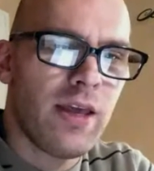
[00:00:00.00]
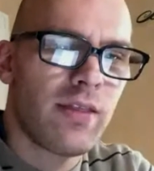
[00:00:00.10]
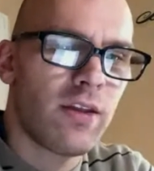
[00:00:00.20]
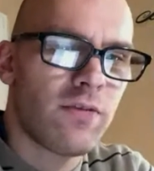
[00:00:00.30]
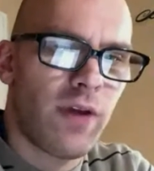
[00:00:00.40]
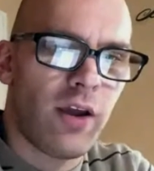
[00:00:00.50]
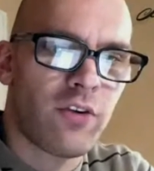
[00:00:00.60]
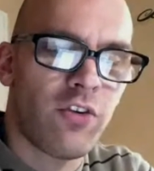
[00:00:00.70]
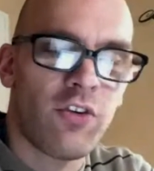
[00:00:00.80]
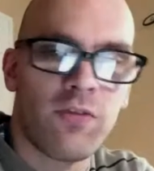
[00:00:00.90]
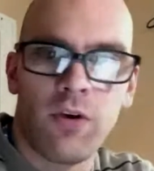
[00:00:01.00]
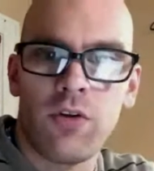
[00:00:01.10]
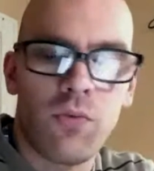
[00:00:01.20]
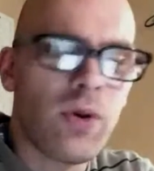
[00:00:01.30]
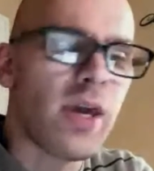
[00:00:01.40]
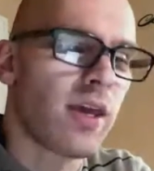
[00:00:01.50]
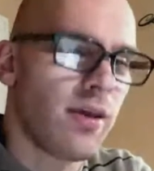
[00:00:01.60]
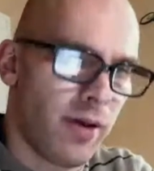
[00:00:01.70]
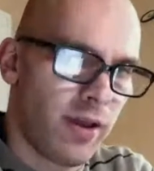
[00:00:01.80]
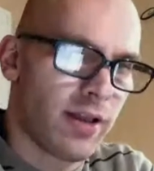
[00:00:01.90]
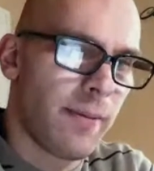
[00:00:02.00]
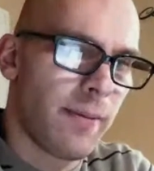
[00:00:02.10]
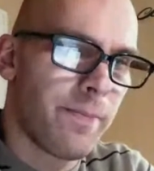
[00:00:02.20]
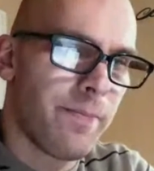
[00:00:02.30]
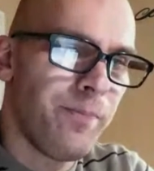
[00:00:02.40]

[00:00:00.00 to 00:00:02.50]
These facts are just very weak, he might claim.